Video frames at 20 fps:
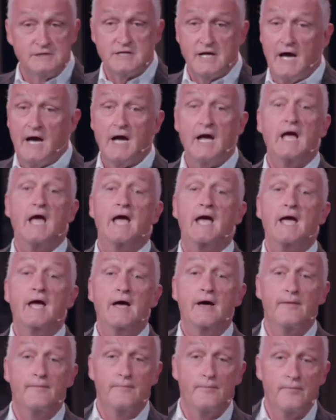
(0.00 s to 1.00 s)
as I
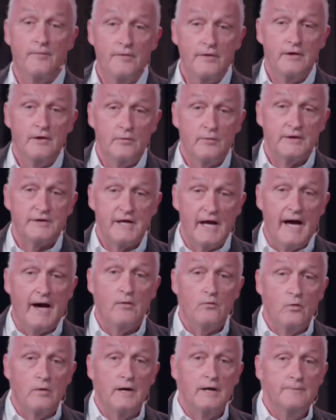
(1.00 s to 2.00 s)
am,
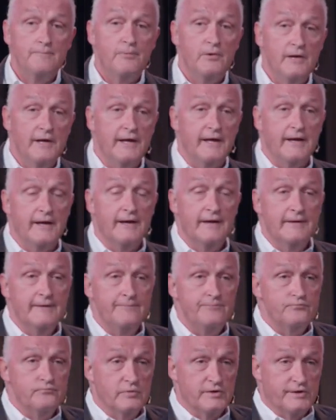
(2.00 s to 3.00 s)
without one plea,
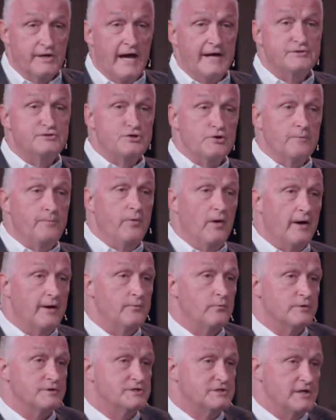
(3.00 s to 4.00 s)
but that your
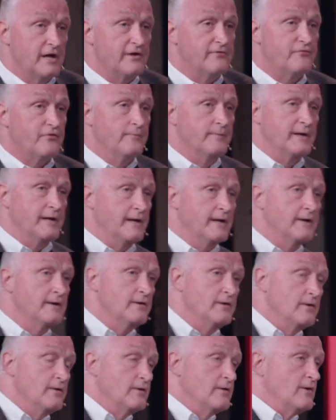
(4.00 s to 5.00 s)
blood was shed for me.
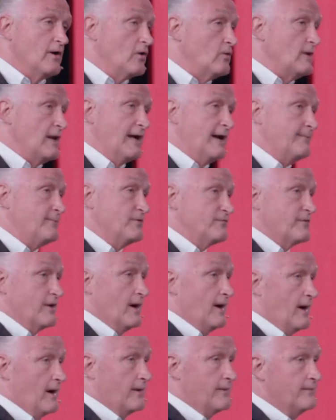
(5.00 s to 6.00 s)
O Lamb of
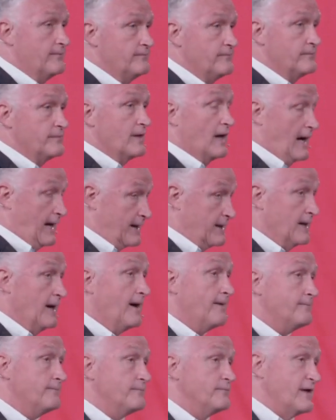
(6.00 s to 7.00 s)
God, I
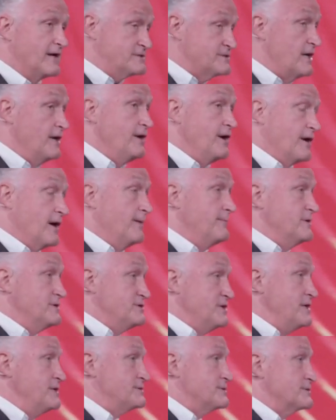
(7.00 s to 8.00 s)
come. That's how you come to
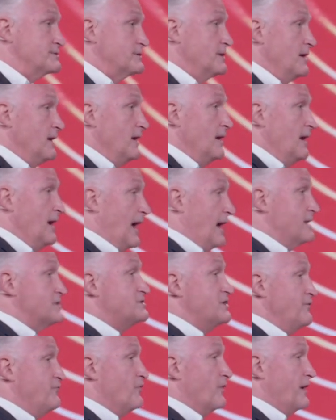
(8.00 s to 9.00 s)
Jesus. How
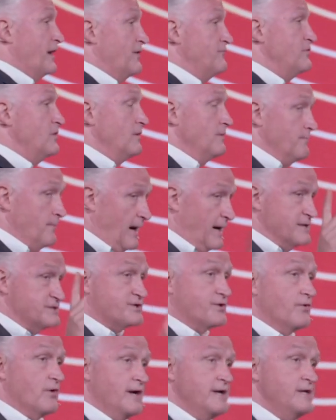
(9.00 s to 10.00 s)
does He forgive you? By
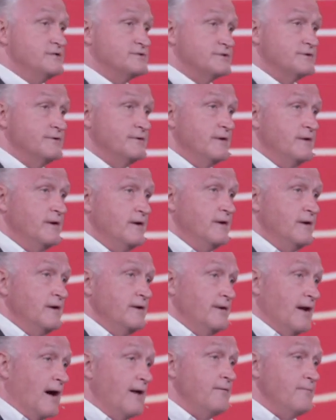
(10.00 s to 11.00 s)
His grace,
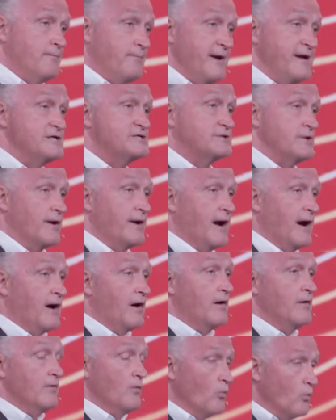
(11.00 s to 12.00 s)
not based on
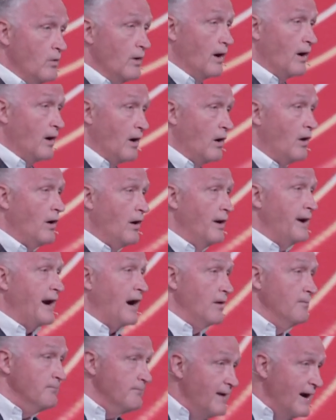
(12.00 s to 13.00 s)
our, uh, on
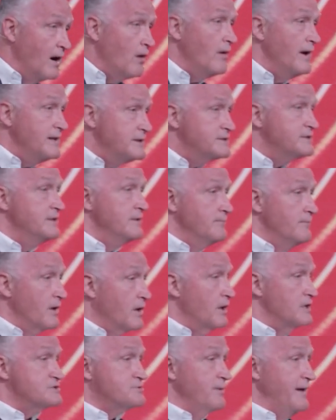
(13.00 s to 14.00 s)
our merit,
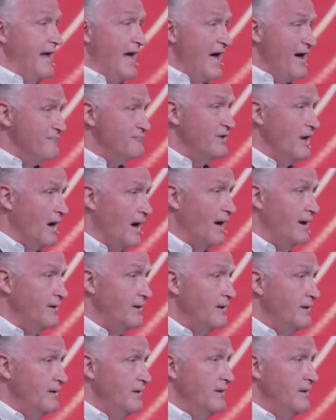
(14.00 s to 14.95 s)
because we have none.